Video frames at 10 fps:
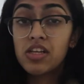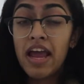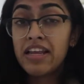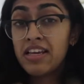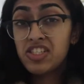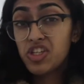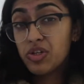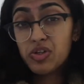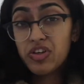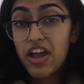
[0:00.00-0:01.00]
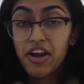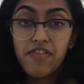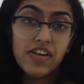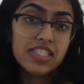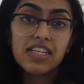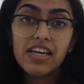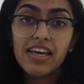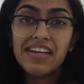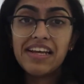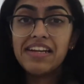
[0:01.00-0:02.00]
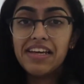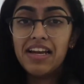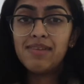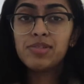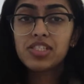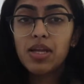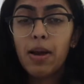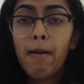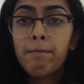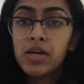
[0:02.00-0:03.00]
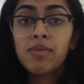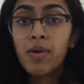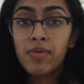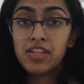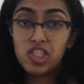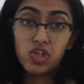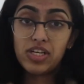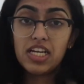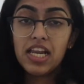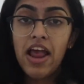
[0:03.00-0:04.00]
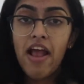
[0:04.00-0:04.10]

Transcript: any children that you're visiting in India. And I'm just gonna put them up on the screen.